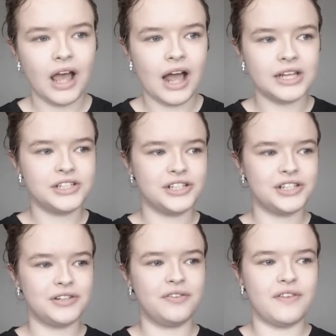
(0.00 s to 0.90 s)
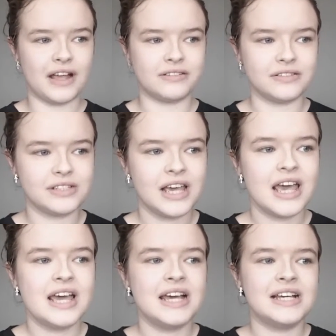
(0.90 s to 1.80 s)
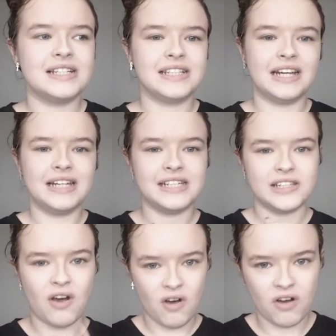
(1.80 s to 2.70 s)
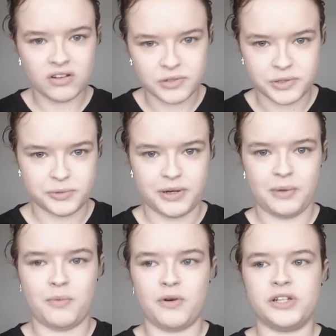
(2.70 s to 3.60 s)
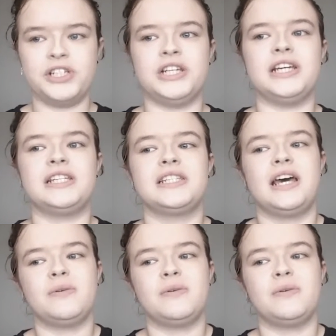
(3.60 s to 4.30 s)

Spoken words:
I just felt slightly disheartened when I watched it.